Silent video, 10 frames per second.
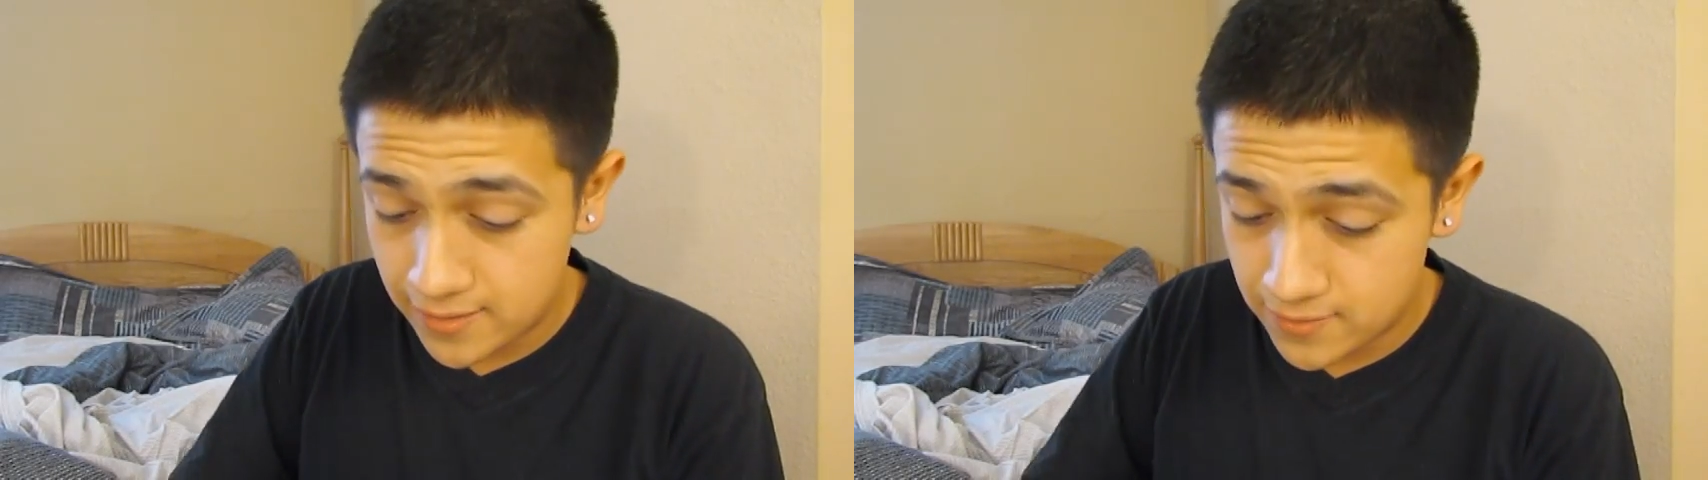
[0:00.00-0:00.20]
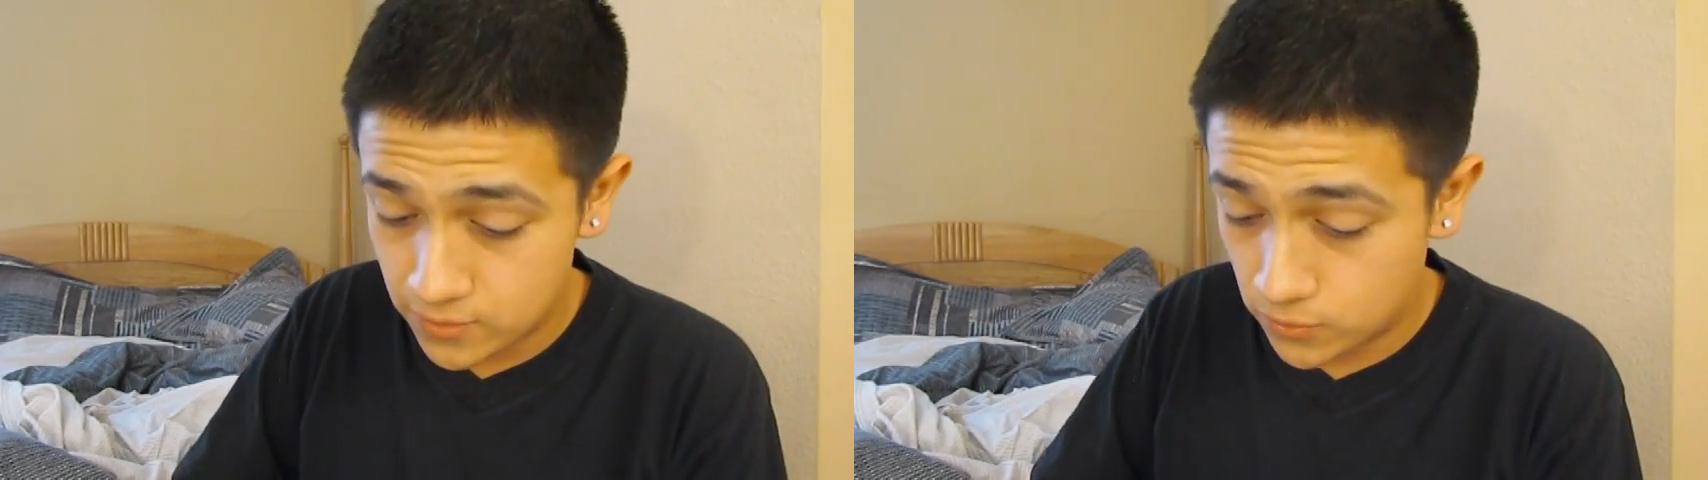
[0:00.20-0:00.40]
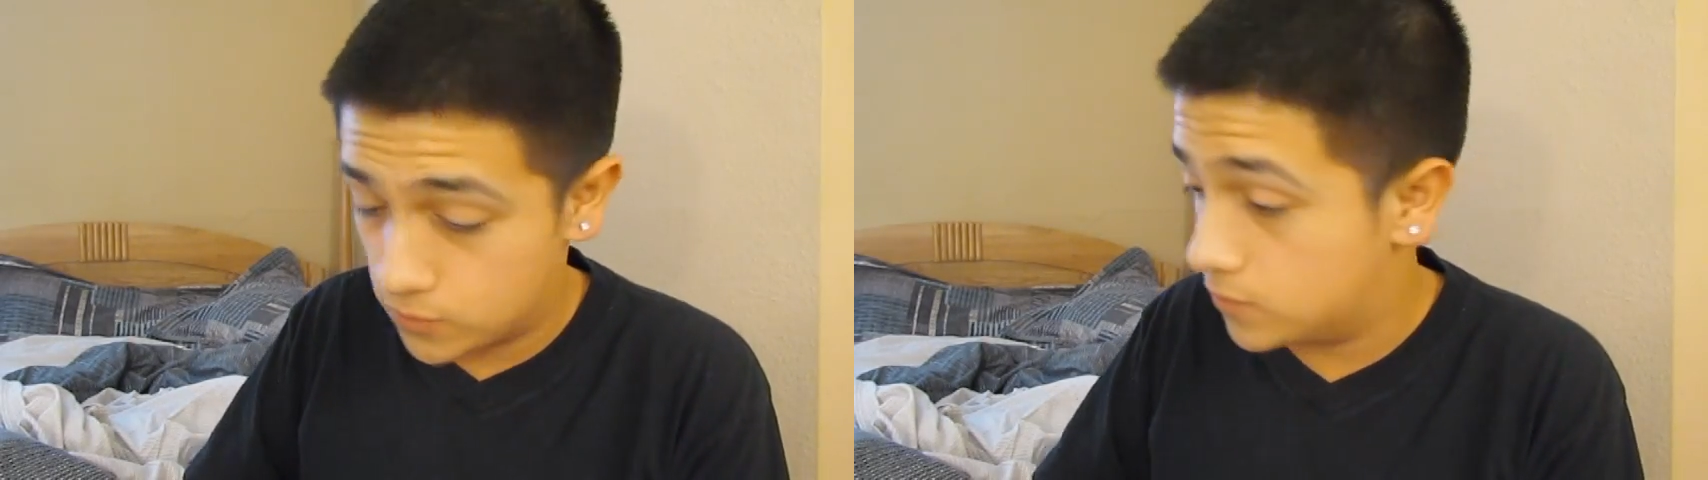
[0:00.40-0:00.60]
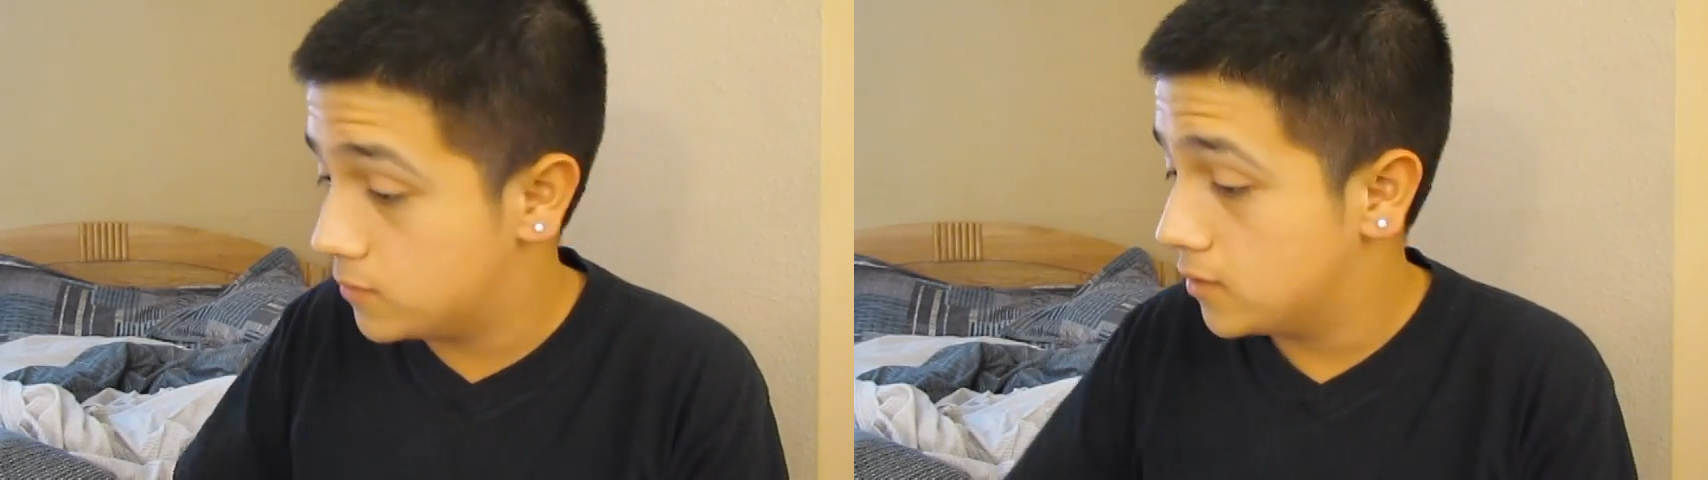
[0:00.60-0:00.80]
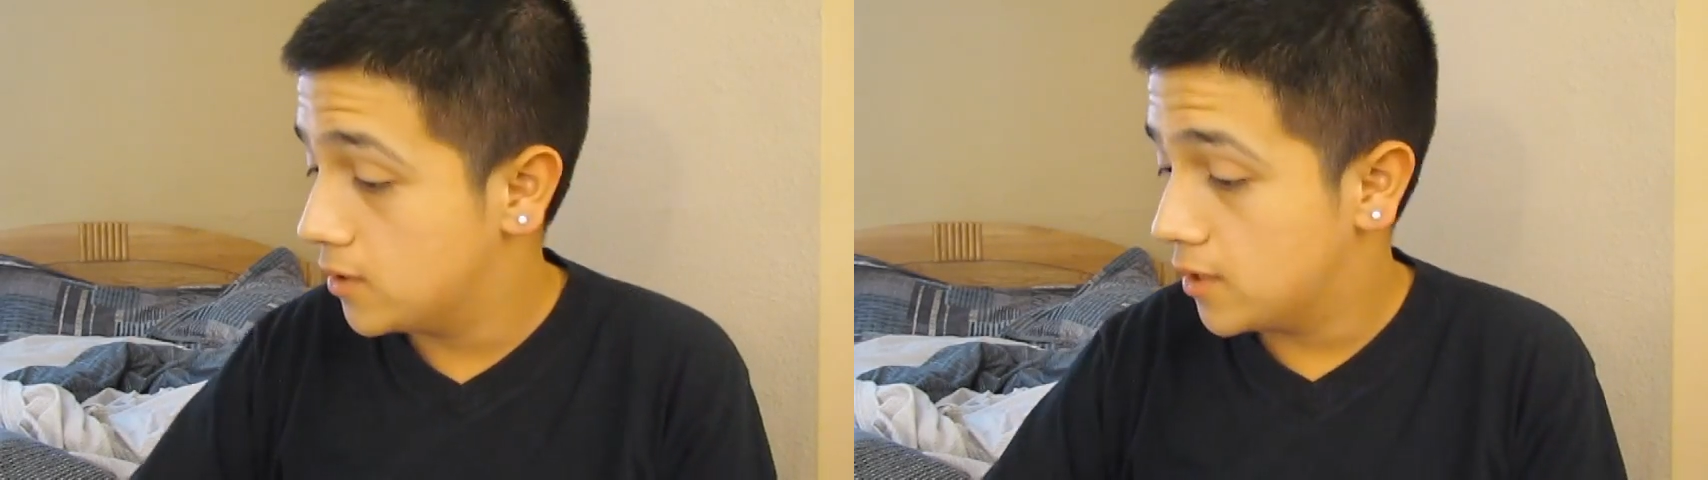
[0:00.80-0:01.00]
school.
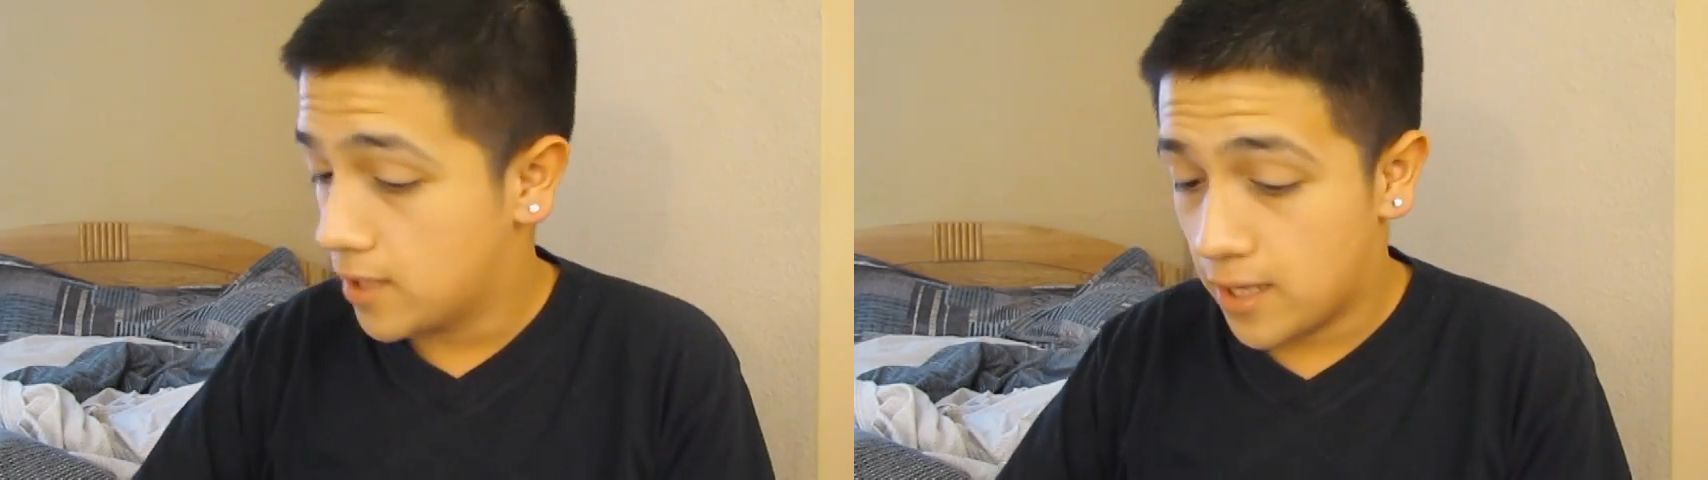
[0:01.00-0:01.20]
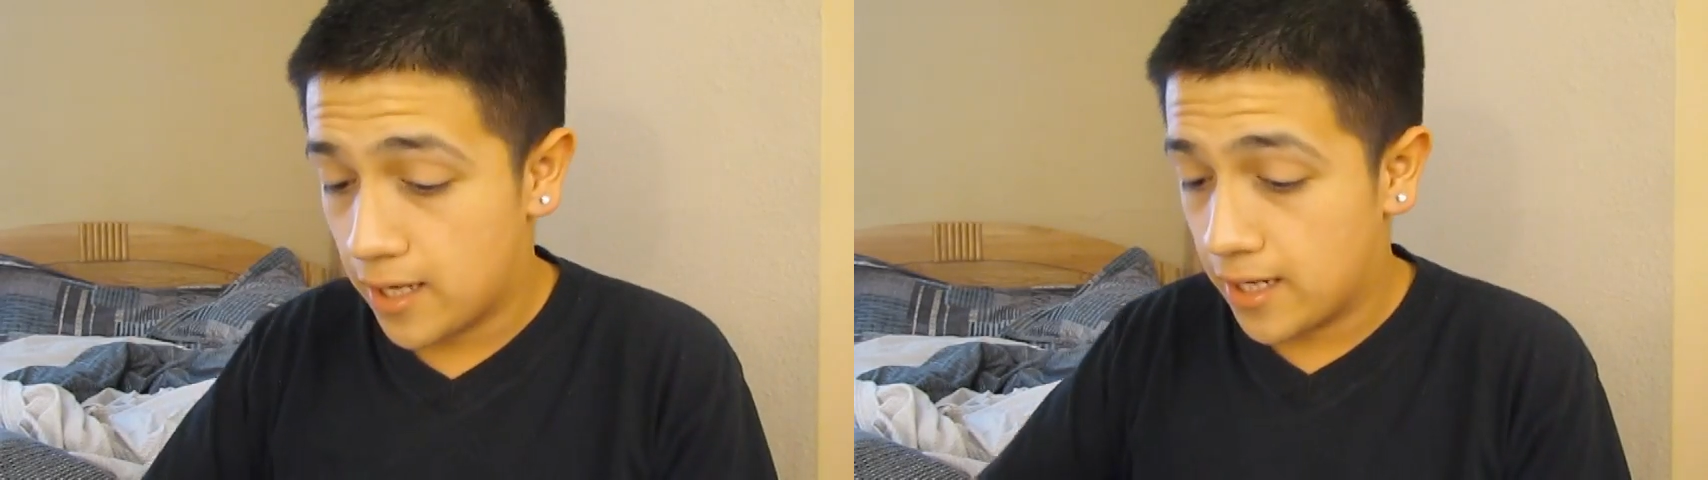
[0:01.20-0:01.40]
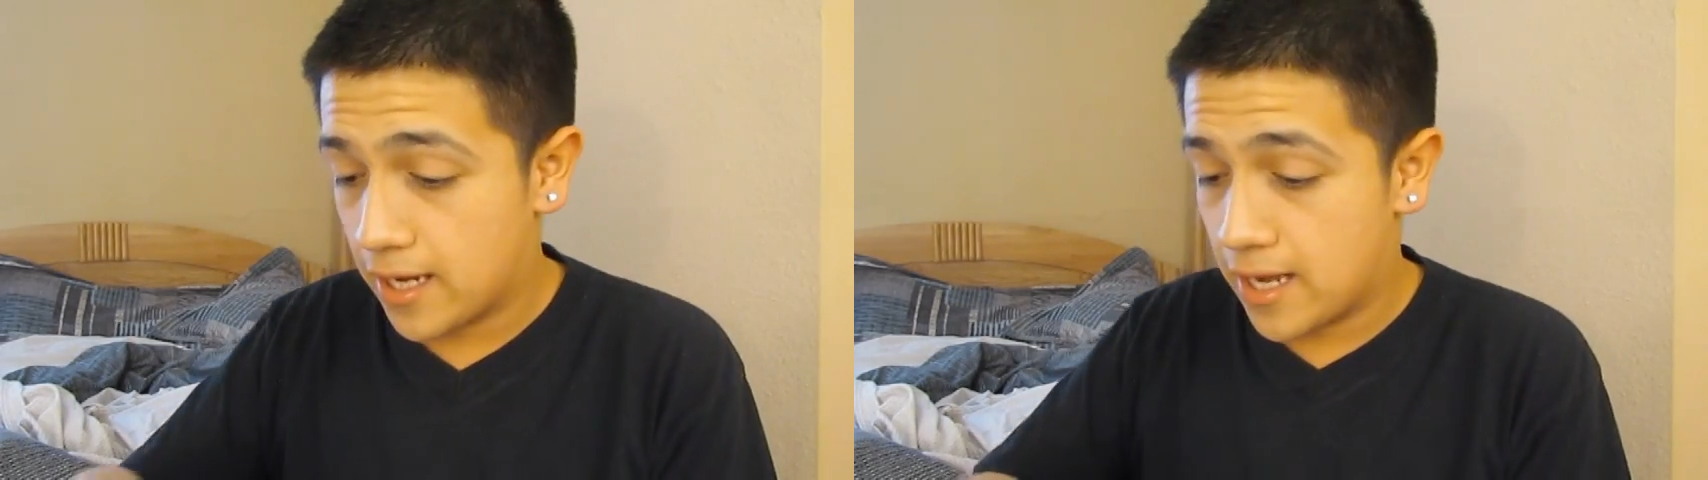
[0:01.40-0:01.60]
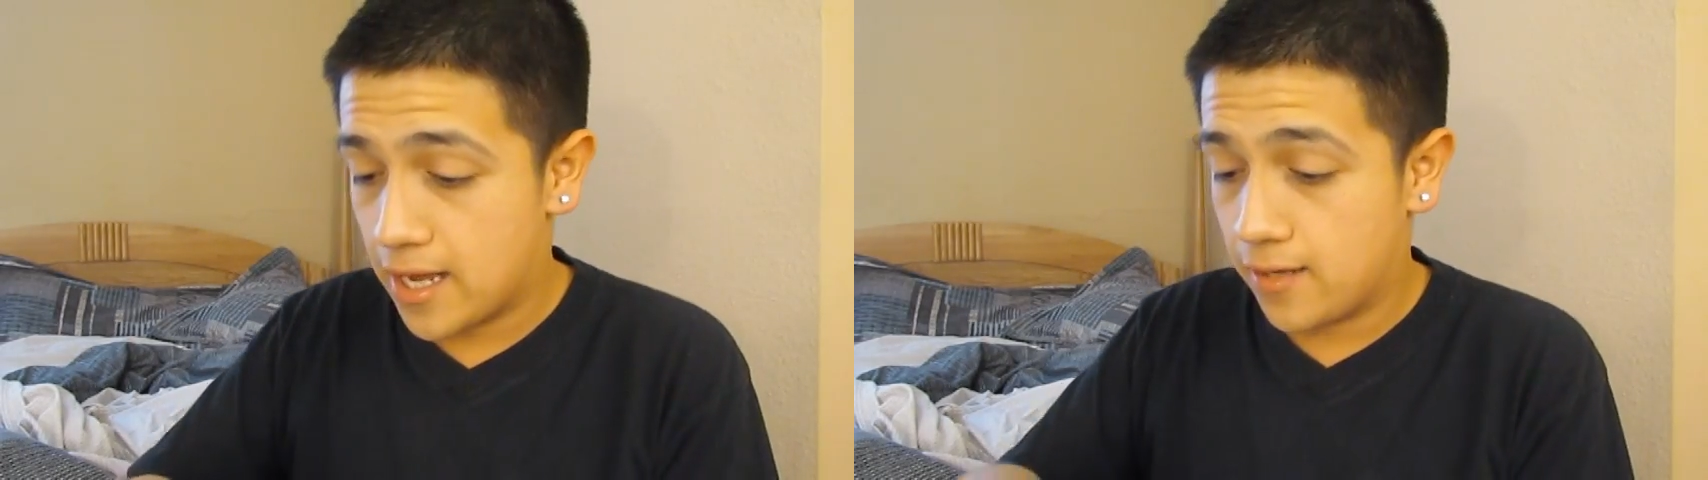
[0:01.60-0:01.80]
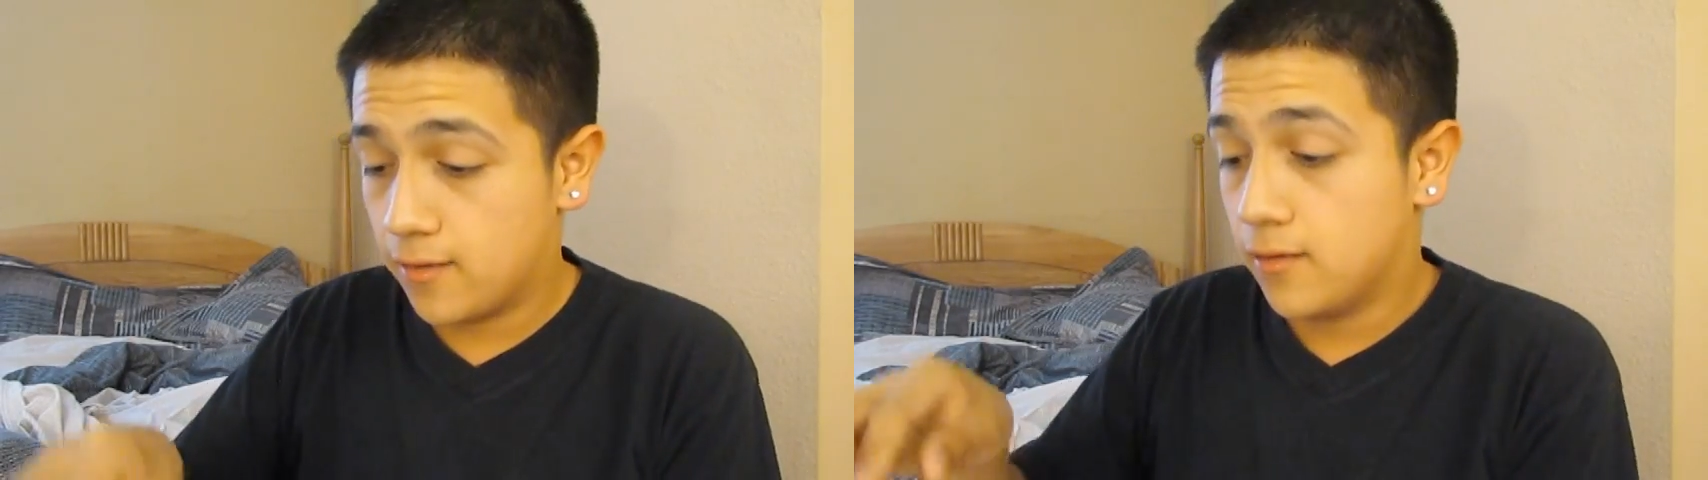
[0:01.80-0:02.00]
I
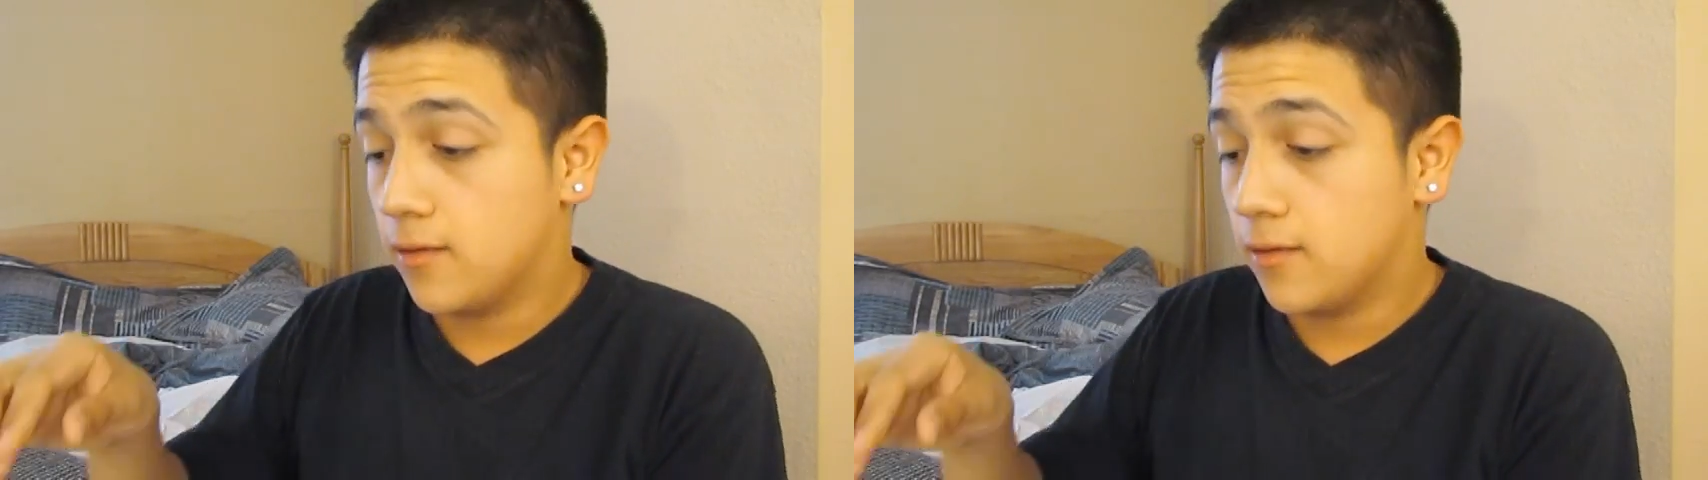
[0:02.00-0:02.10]
got